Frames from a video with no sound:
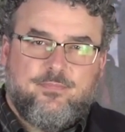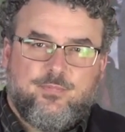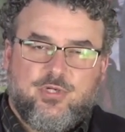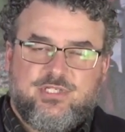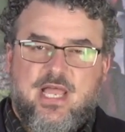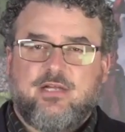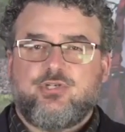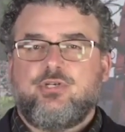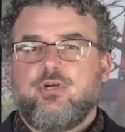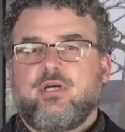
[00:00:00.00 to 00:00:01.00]

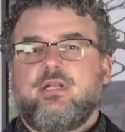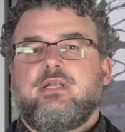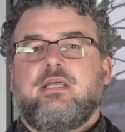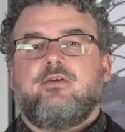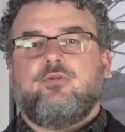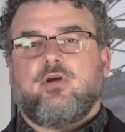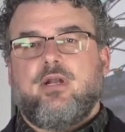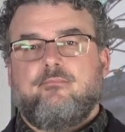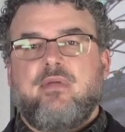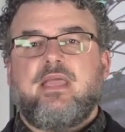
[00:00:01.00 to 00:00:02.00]
protection you're going to need if you're going
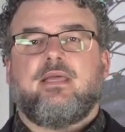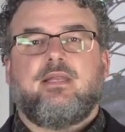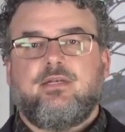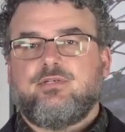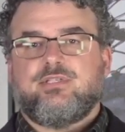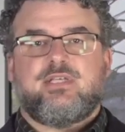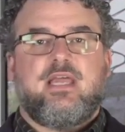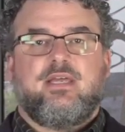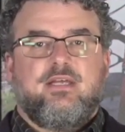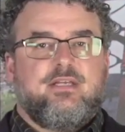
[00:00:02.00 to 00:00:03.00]
to make it into,
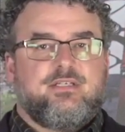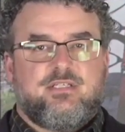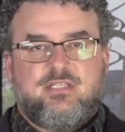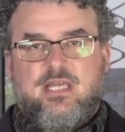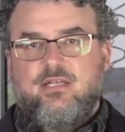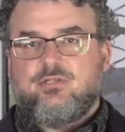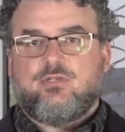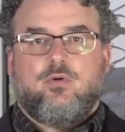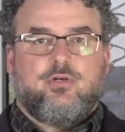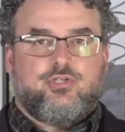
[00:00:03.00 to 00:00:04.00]
say,
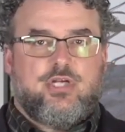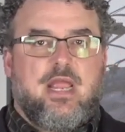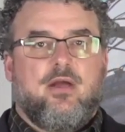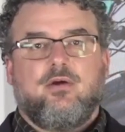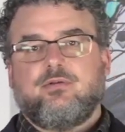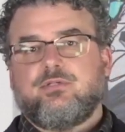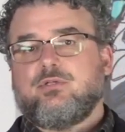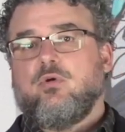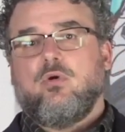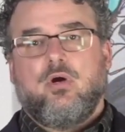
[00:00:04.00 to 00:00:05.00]
seats or chairs
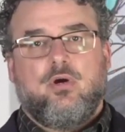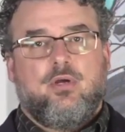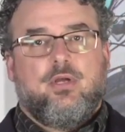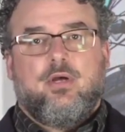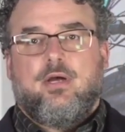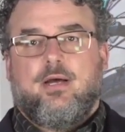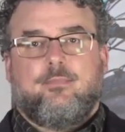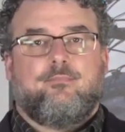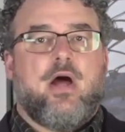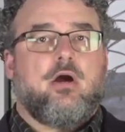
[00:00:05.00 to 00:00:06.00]
or
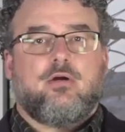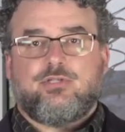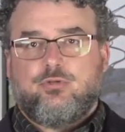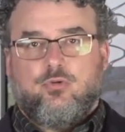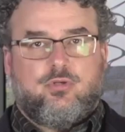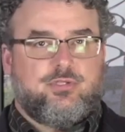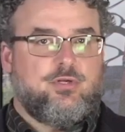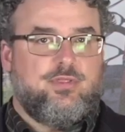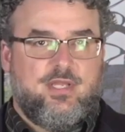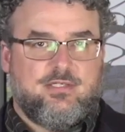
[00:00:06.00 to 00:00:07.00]
bar stools
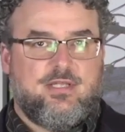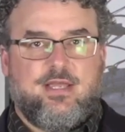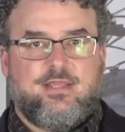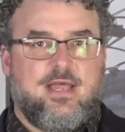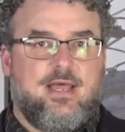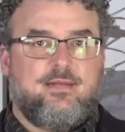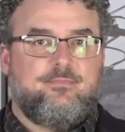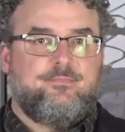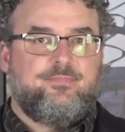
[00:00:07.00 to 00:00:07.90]
or things like that.